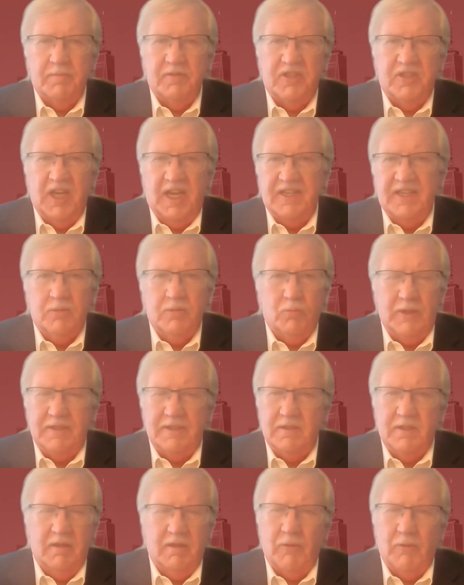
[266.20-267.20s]
Chase
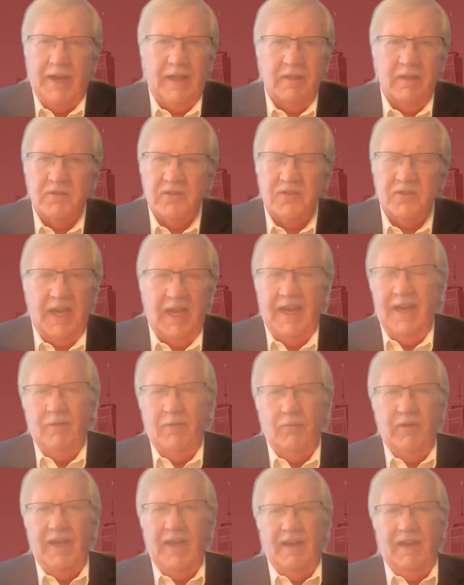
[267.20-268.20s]
went to the regulator and say,
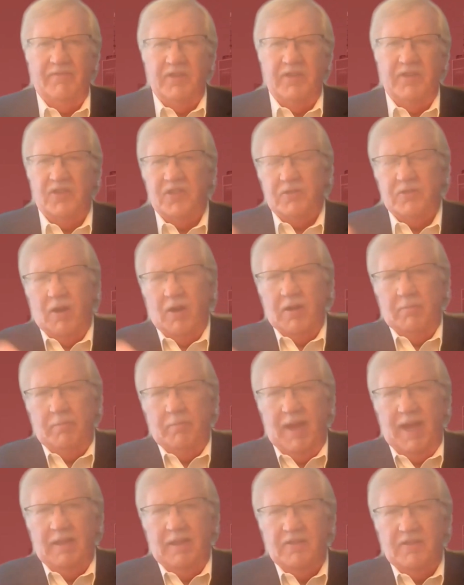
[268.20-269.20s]
hey, we have this strong
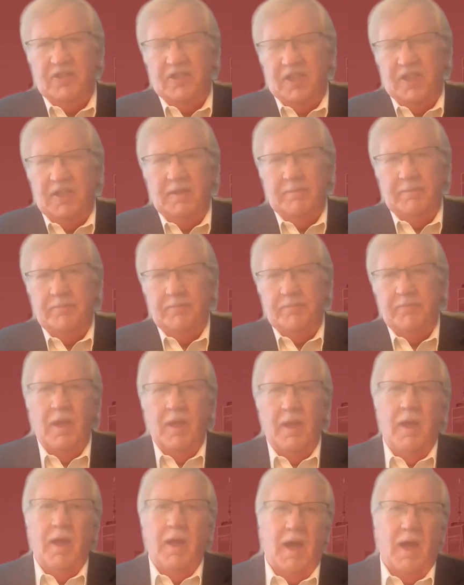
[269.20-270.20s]
balance sheet,
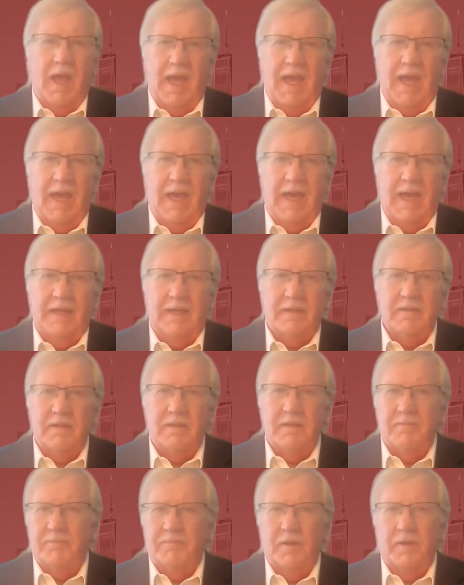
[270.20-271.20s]

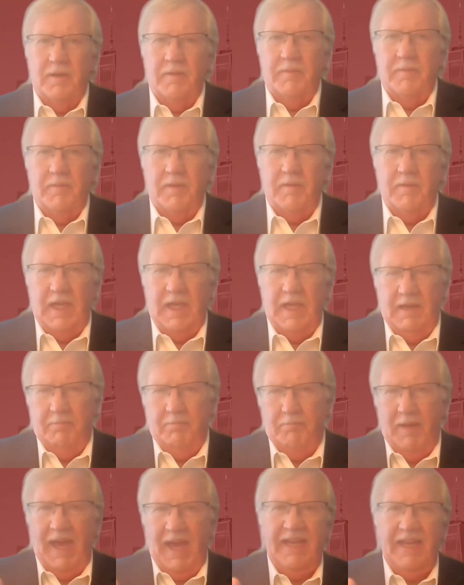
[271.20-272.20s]
and
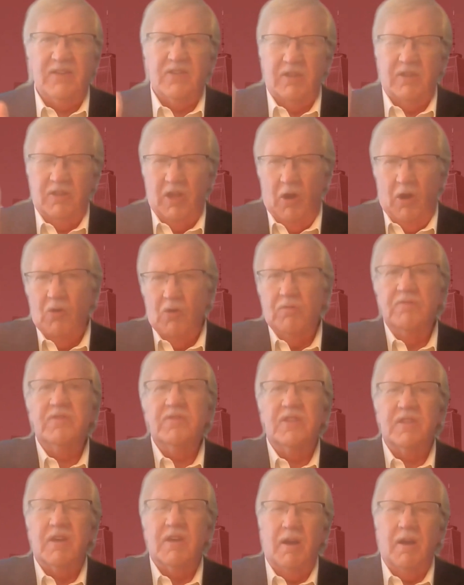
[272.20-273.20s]
in banks,
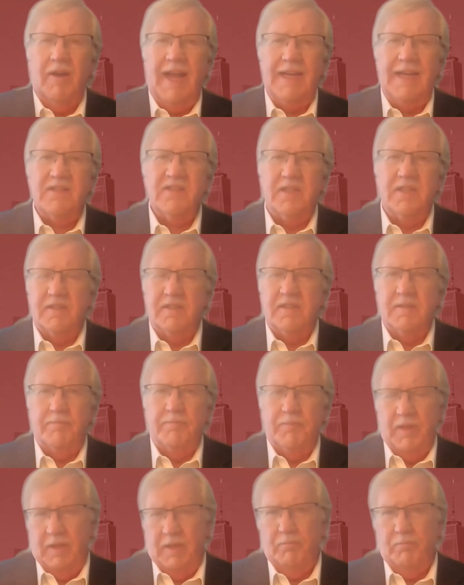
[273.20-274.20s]
loans are
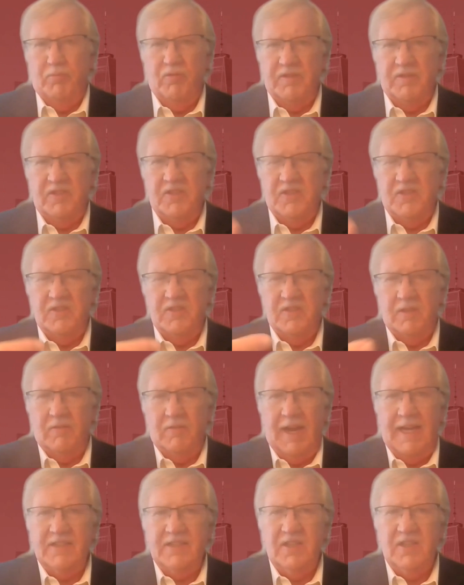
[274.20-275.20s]
assets, purchases
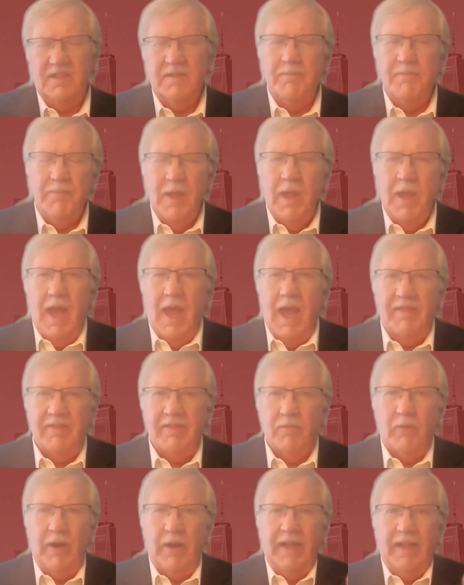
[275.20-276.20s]
are assets,
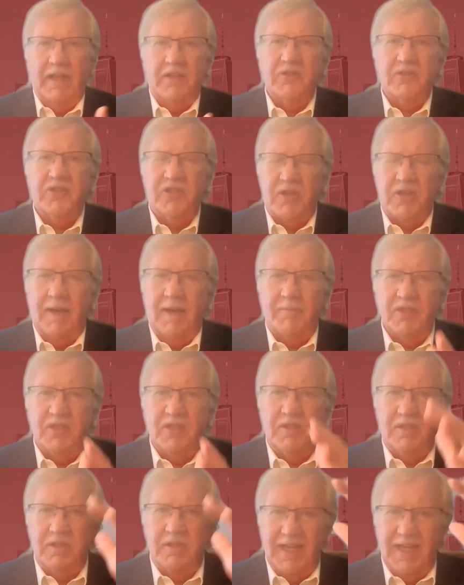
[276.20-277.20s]
and the regulator's job
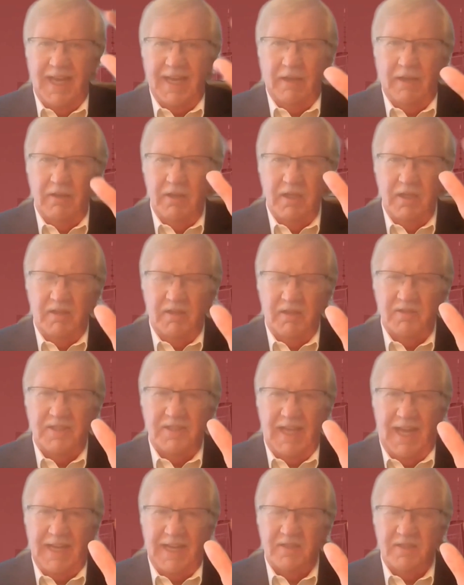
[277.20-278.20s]
is to take a look at
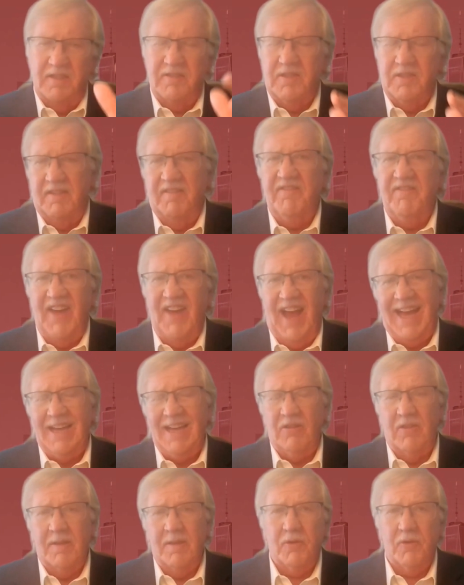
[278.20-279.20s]
those assets and
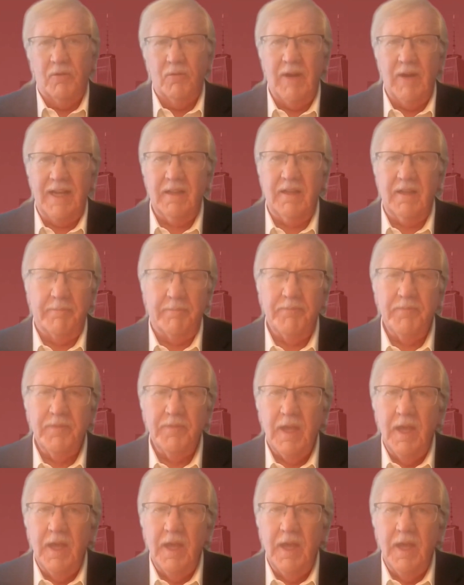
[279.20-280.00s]
value them correctly.